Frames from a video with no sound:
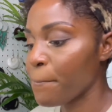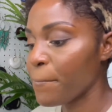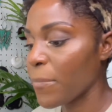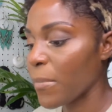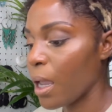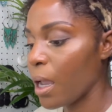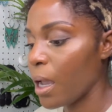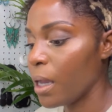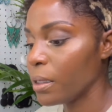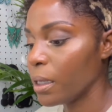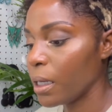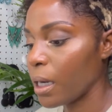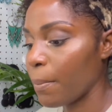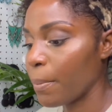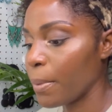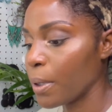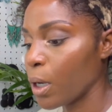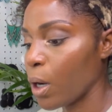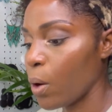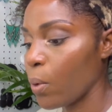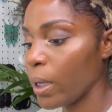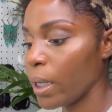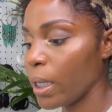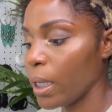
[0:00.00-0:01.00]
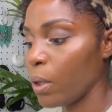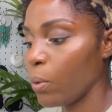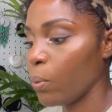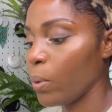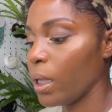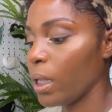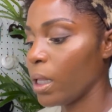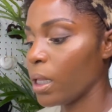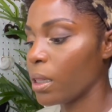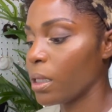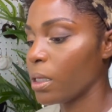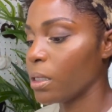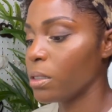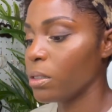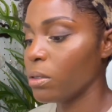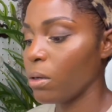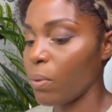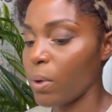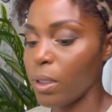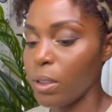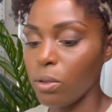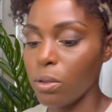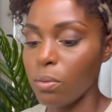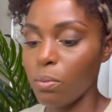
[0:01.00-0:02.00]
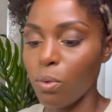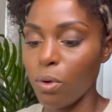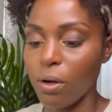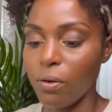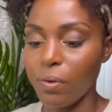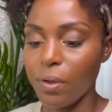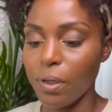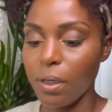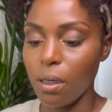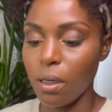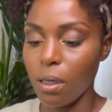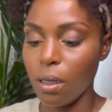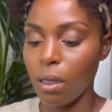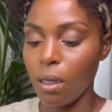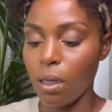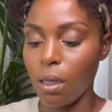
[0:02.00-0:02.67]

And then I'm gonna go in with, I don't want to use Morphe.